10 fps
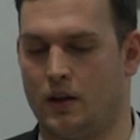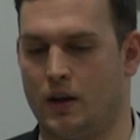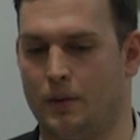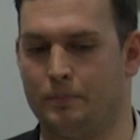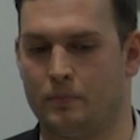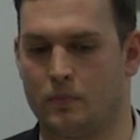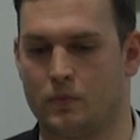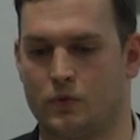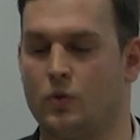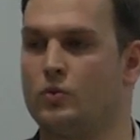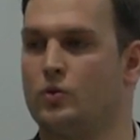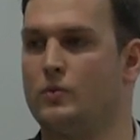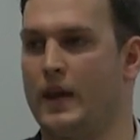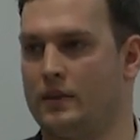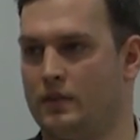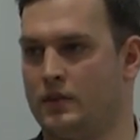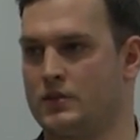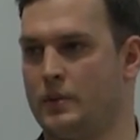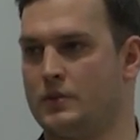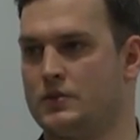Um, two, two main
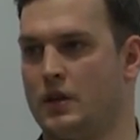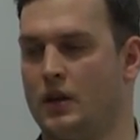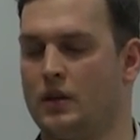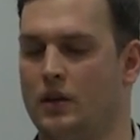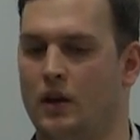things I would say.